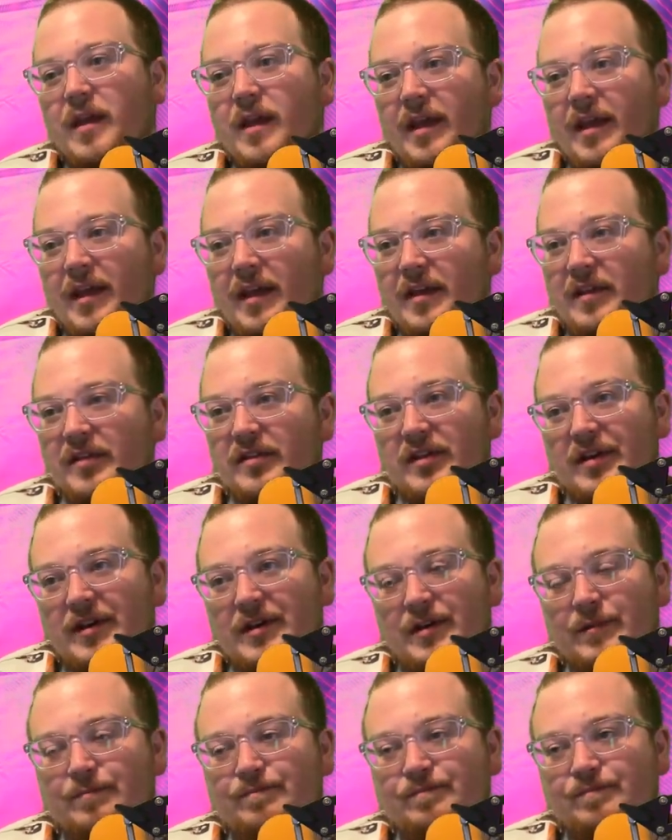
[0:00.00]
And
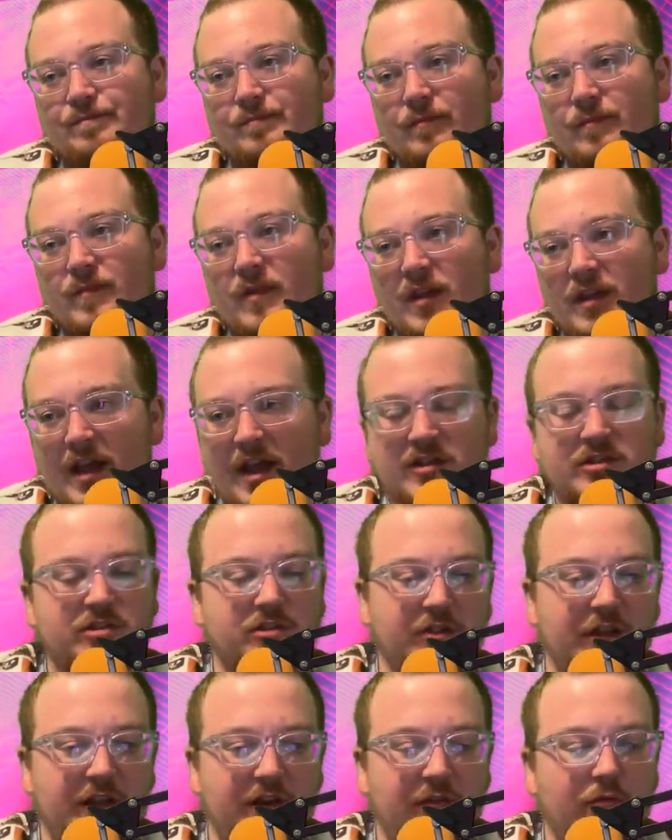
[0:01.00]
um, yeah,
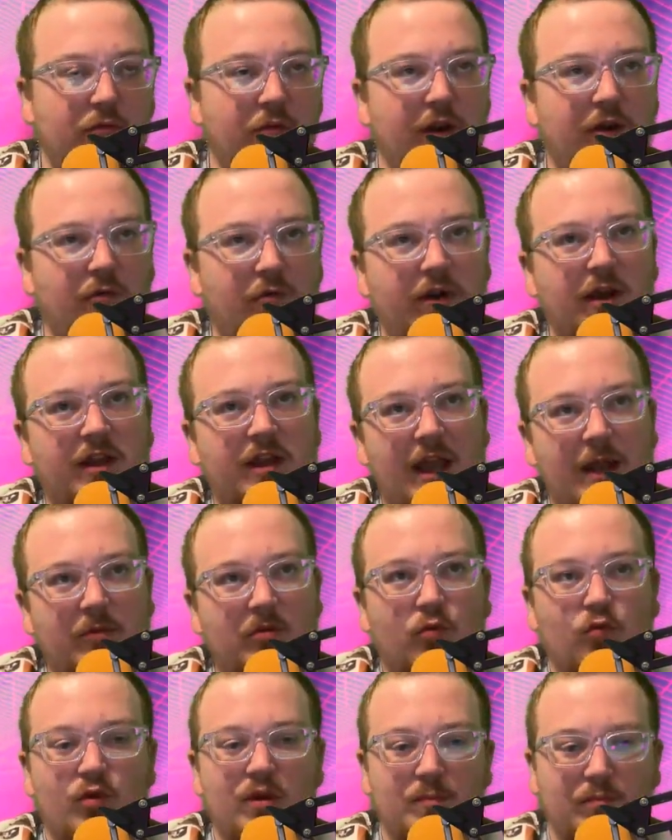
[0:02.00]
so then when when it came
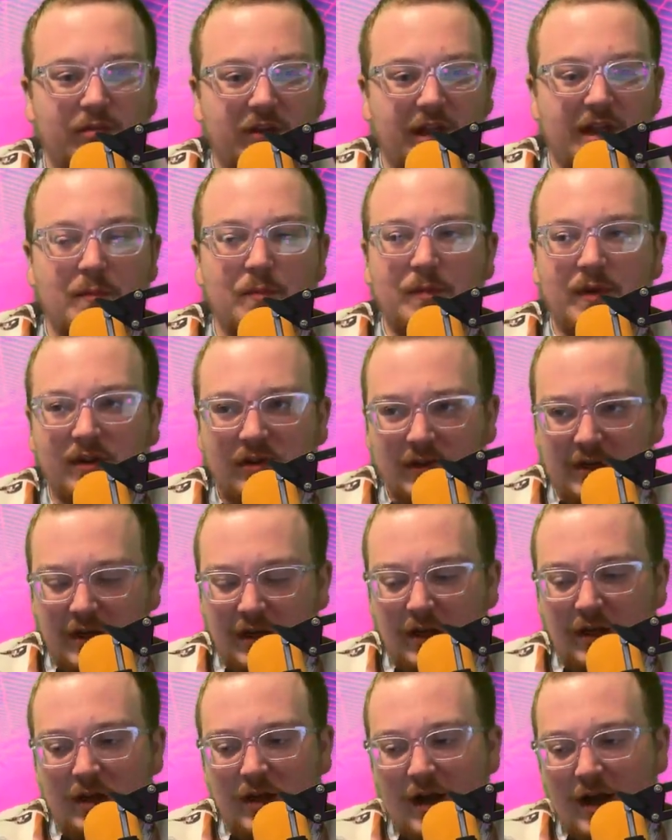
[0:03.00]
to
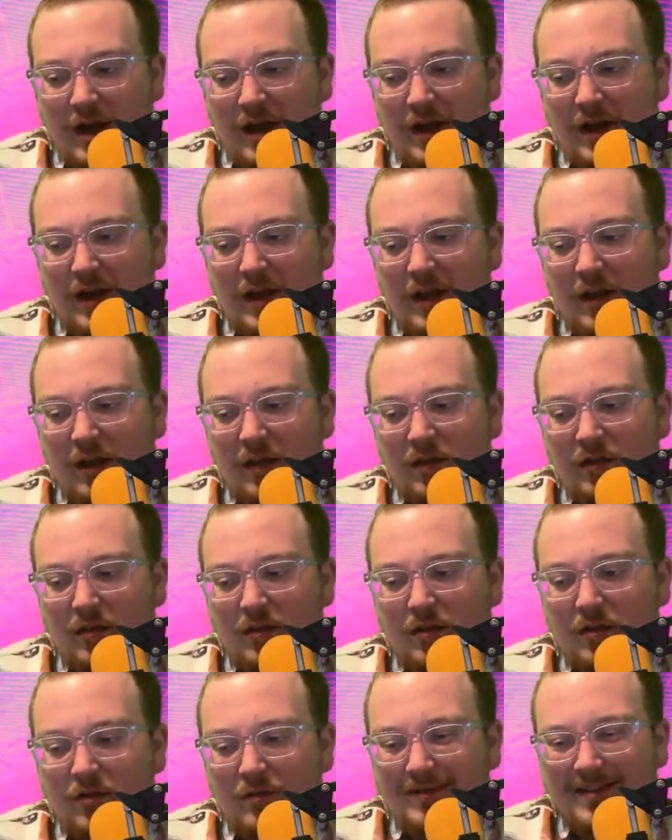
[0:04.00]
replayability, I
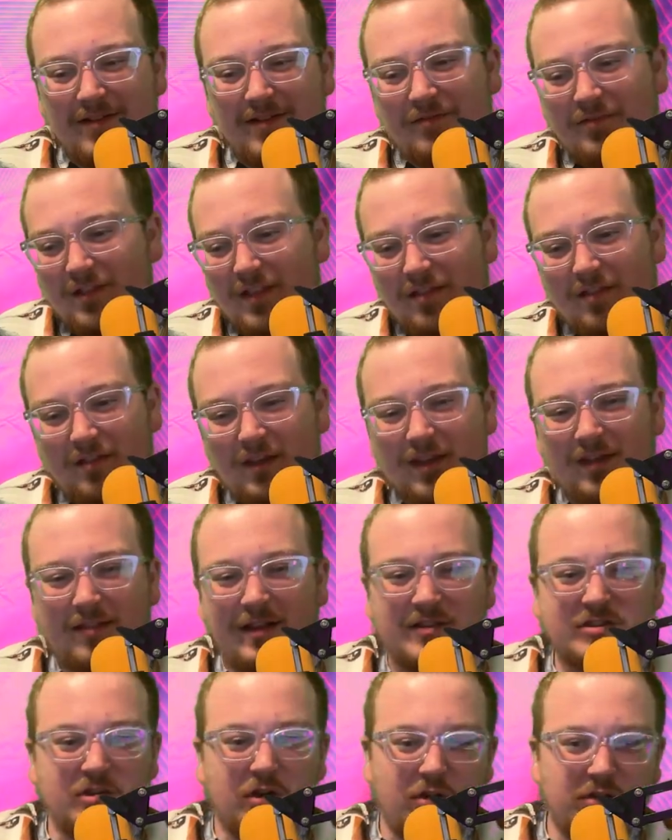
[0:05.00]
definitely think
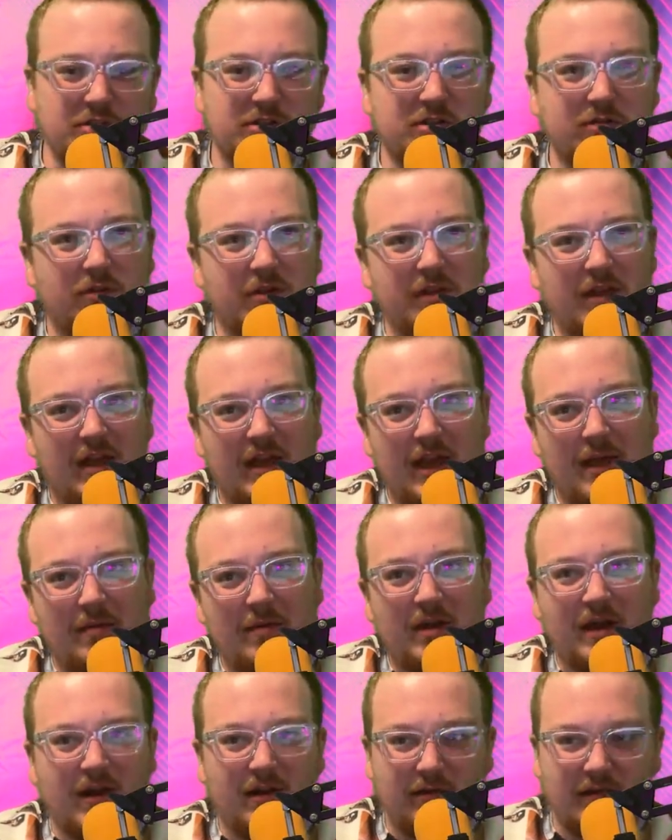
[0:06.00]
that's also where the
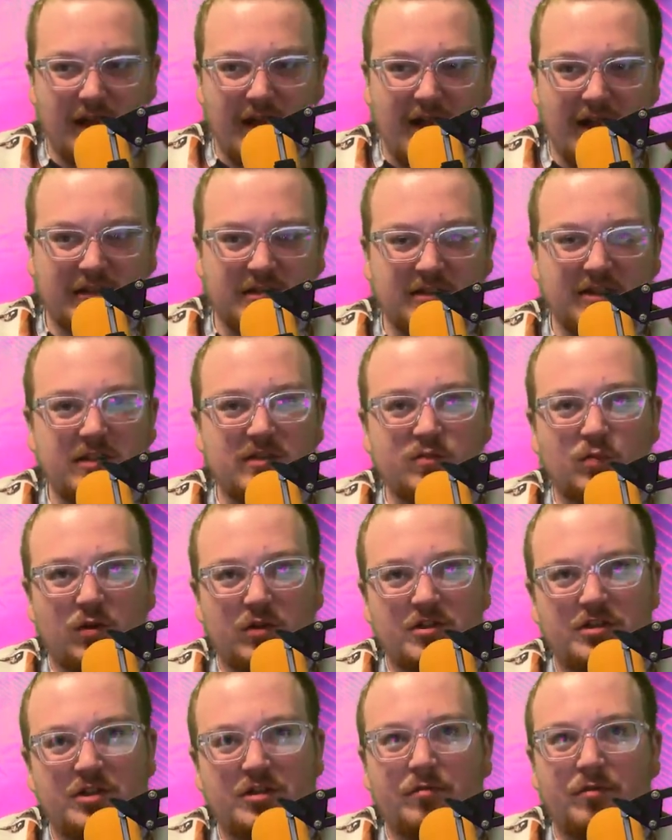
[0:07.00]
game kind of lacks because
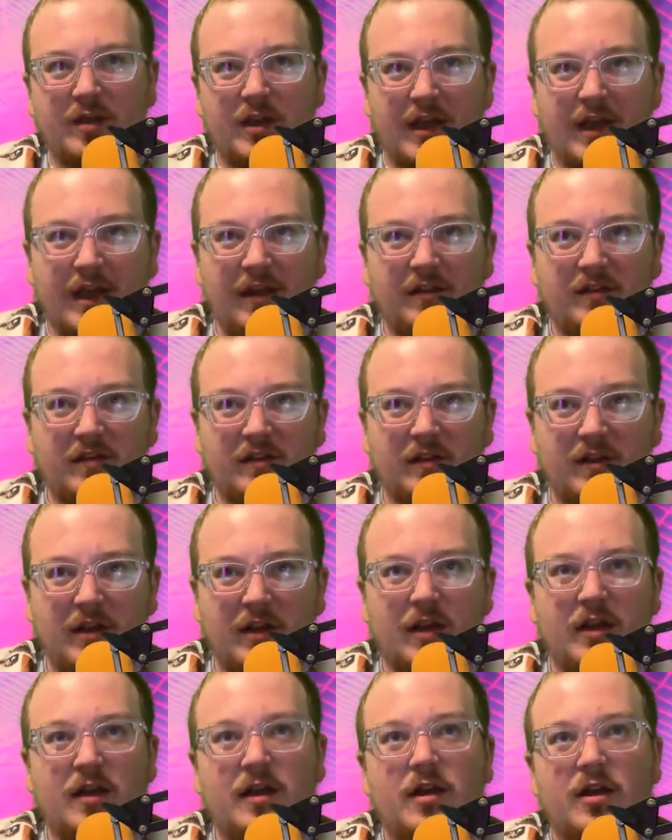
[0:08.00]
once you get
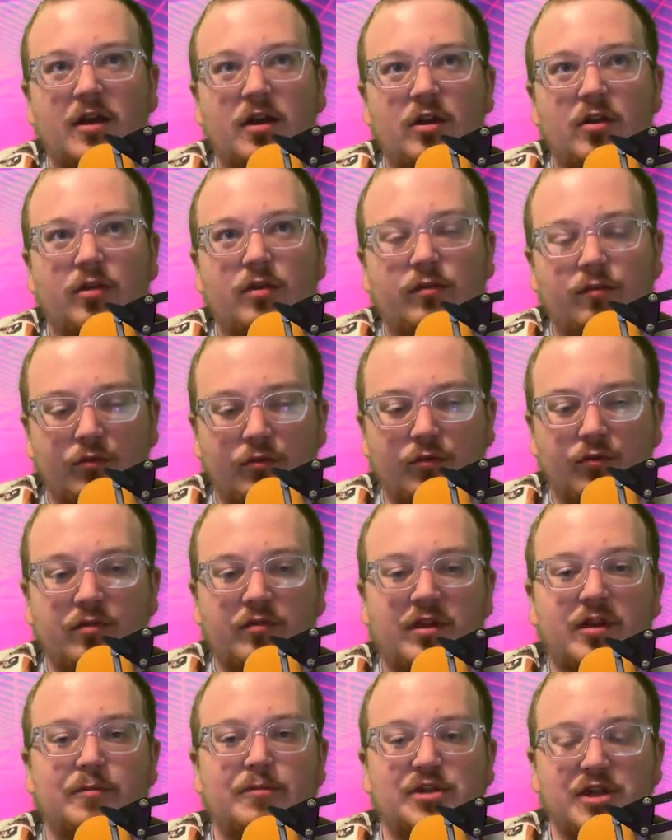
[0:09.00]
through
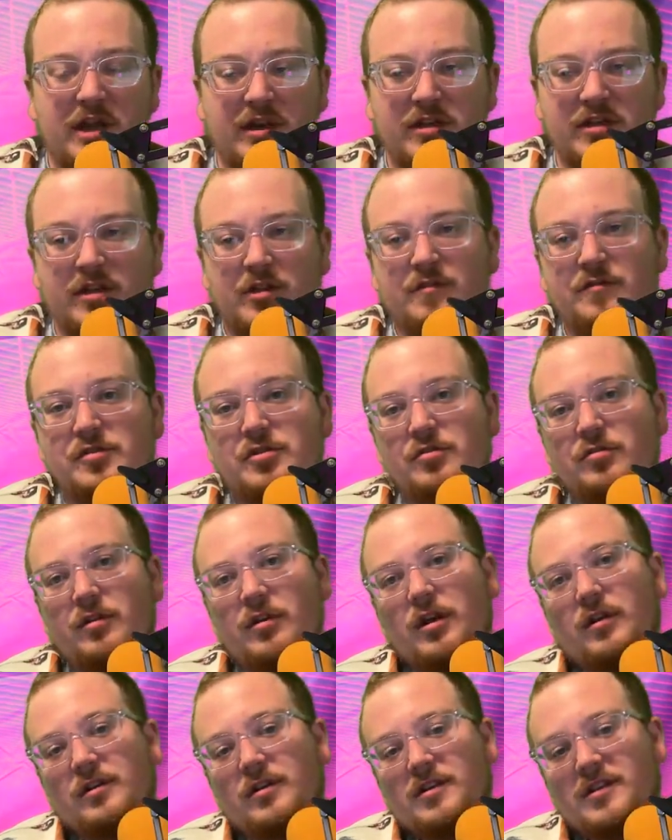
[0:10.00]
the objectives, you
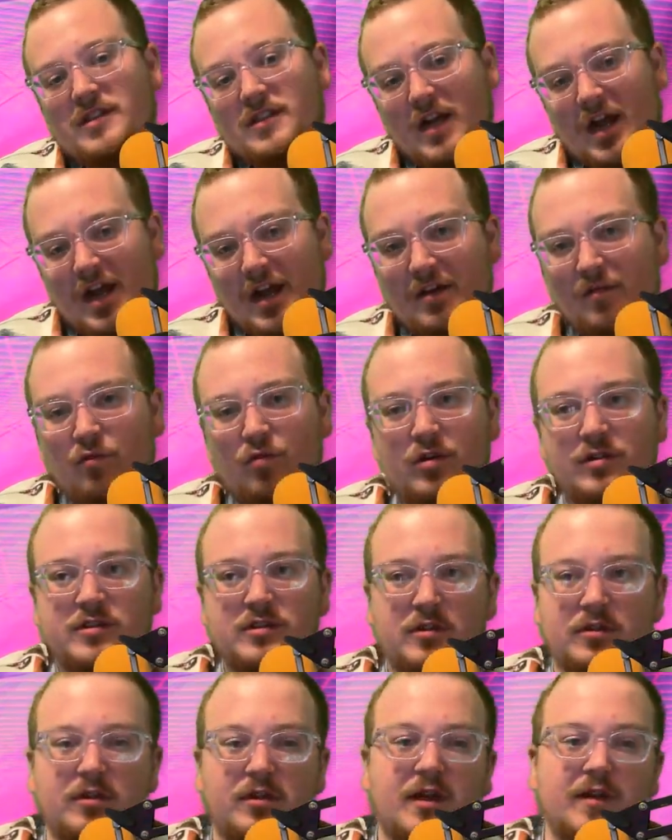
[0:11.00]
clear out the side ones
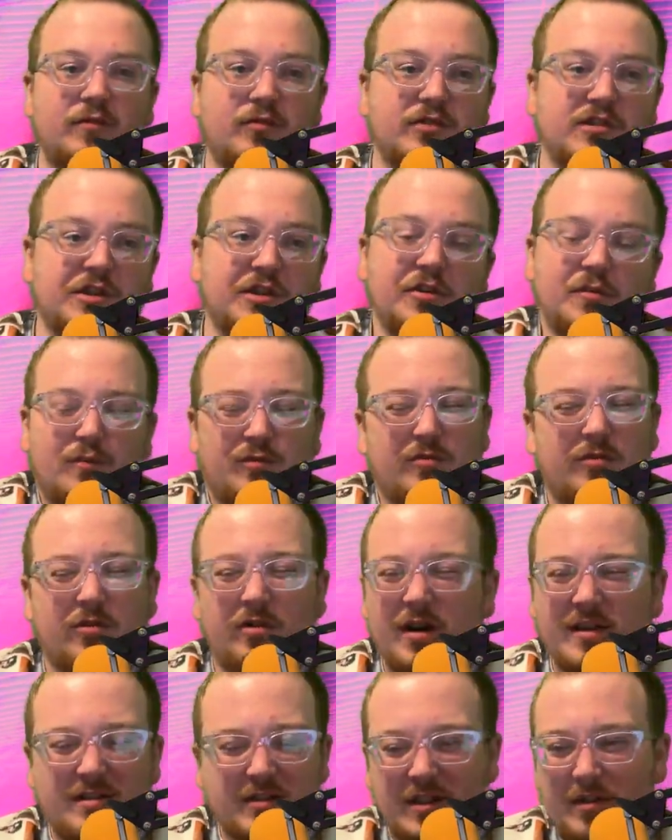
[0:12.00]
on the levels, and you're
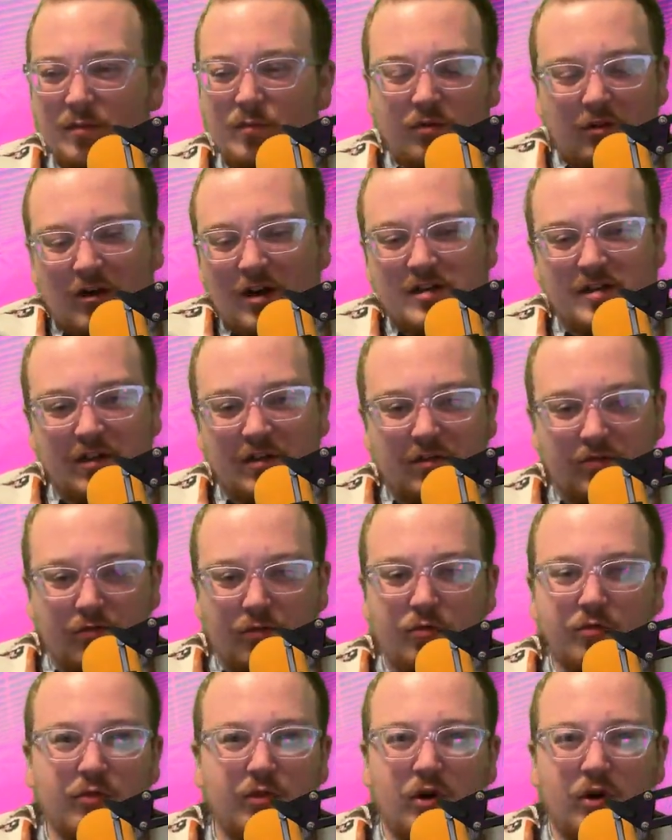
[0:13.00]
progressing progressing through.